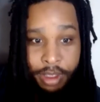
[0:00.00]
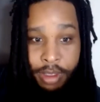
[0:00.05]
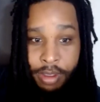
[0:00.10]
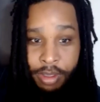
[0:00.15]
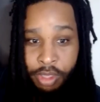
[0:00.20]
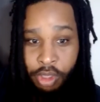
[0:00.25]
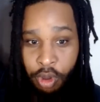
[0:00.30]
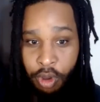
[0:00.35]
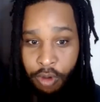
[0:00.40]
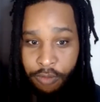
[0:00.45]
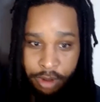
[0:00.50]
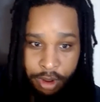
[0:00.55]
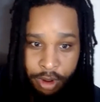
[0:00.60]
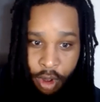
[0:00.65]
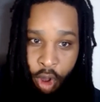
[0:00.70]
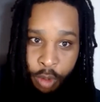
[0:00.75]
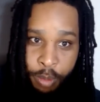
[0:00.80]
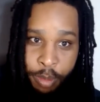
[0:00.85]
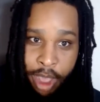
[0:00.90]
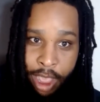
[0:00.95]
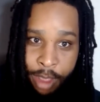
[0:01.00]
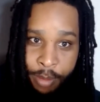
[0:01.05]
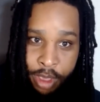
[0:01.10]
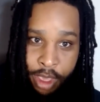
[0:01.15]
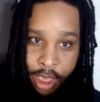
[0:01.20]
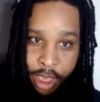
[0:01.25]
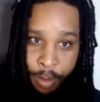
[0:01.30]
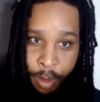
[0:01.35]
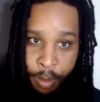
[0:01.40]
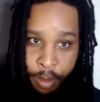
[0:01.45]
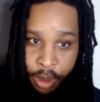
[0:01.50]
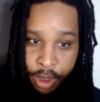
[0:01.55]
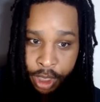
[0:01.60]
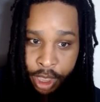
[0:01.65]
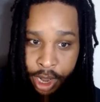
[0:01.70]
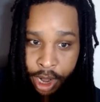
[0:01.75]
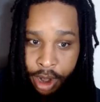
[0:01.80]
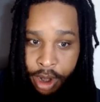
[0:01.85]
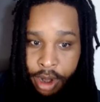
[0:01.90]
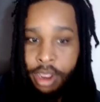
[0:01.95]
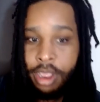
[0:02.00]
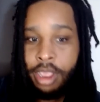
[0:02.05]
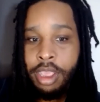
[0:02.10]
took over the gold mine, became a millionaire.